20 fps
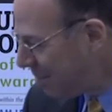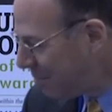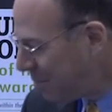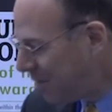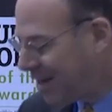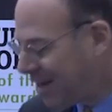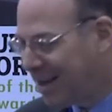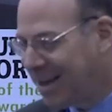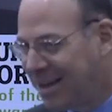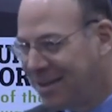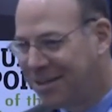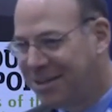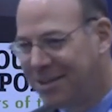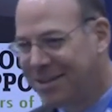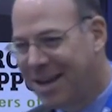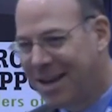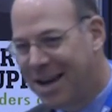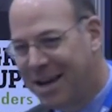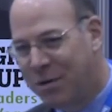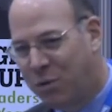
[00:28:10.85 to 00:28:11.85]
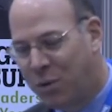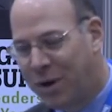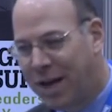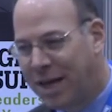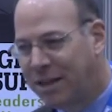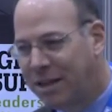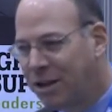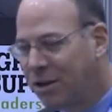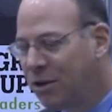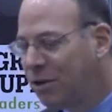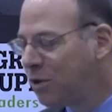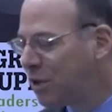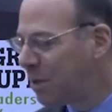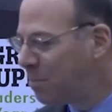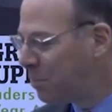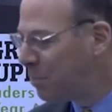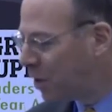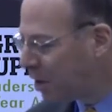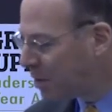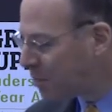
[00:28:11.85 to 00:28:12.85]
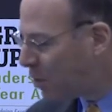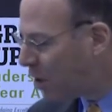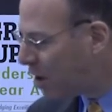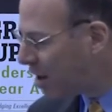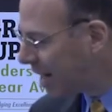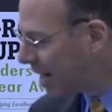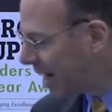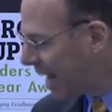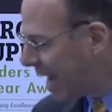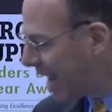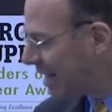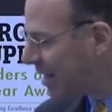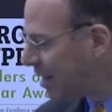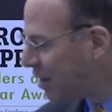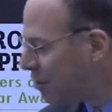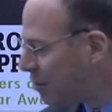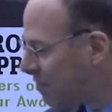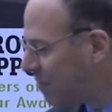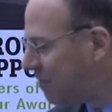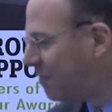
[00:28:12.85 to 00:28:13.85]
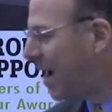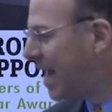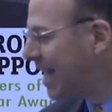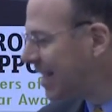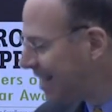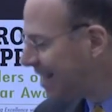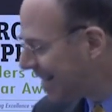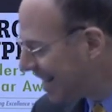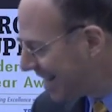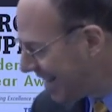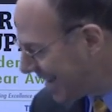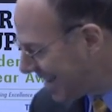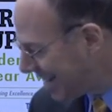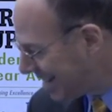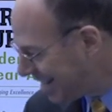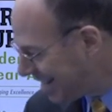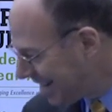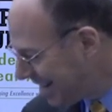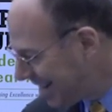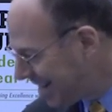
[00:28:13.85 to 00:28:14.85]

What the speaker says: because when I'd lose a bookmark and I had to go find it again,